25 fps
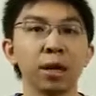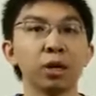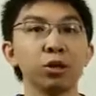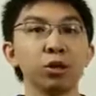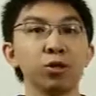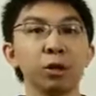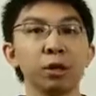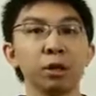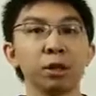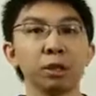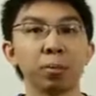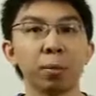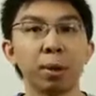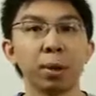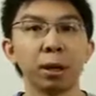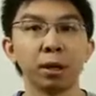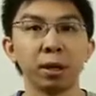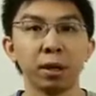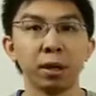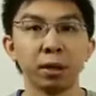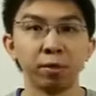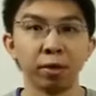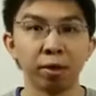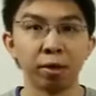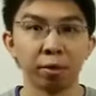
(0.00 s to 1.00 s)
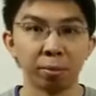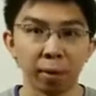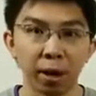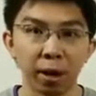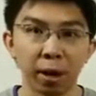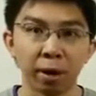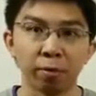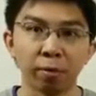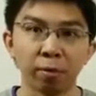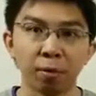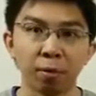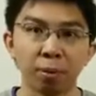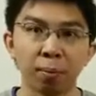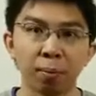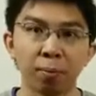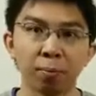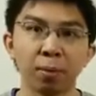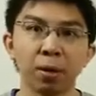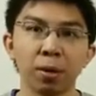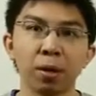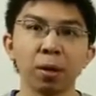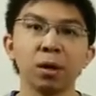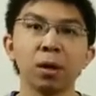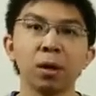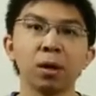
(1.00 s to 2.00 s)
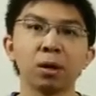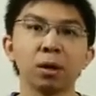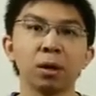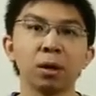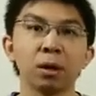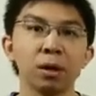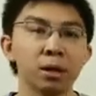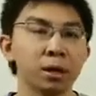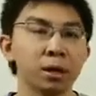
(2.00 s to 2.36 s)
Android Smart TV platform. The